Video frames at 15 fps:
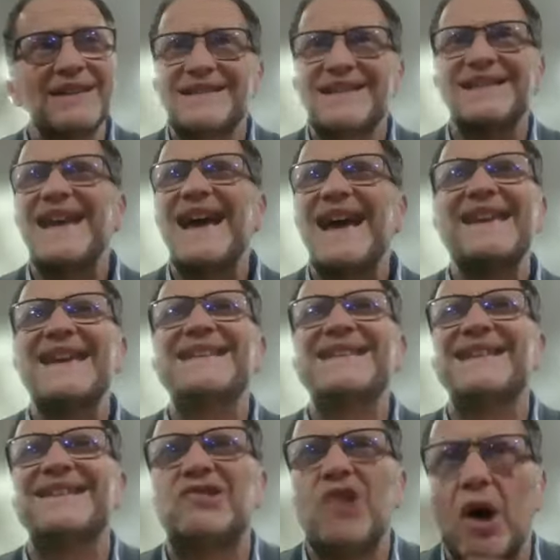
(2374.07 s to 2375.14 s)
Today, it's
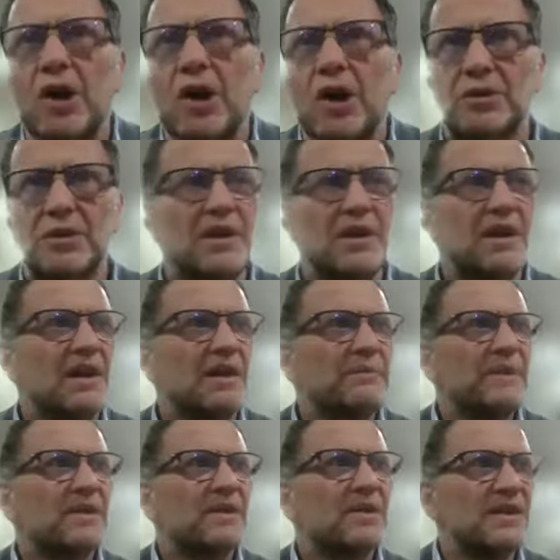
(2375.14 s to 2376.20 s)
a doddle
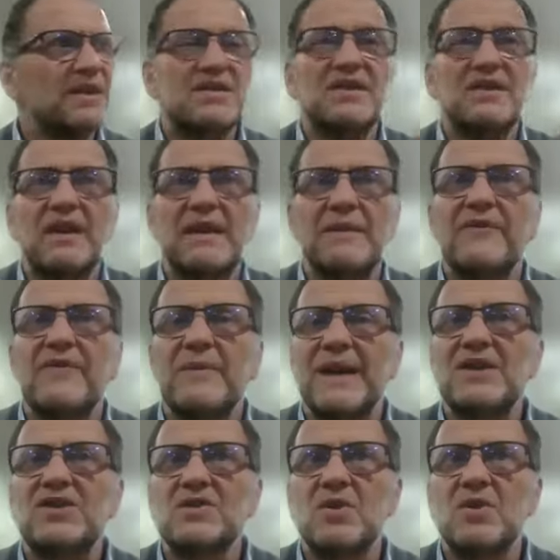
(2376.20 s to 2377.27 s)
because it's the
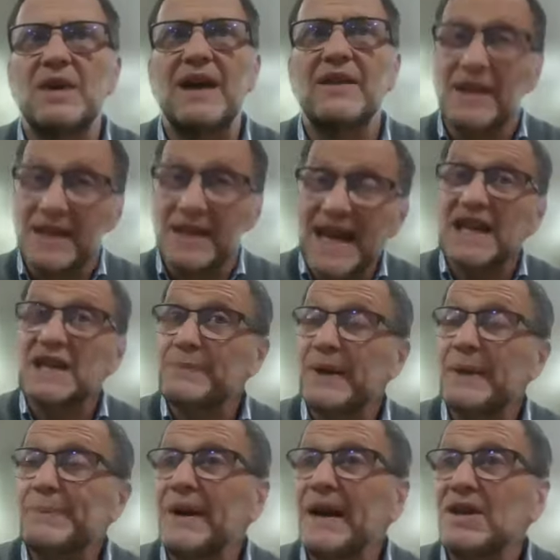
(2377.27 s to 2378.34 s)
information's all out there. It takes
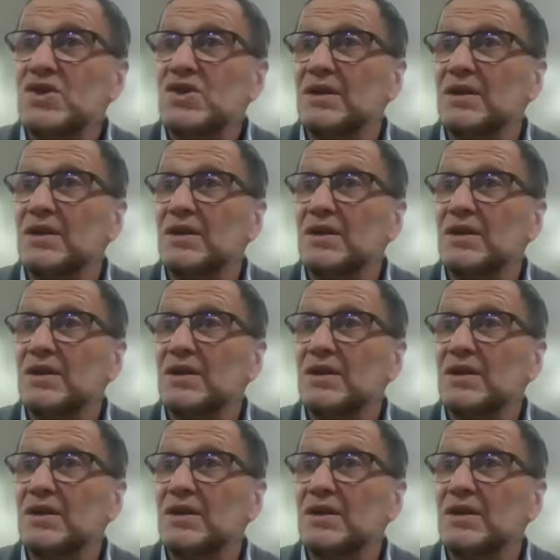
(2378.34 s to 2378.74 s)
preparation.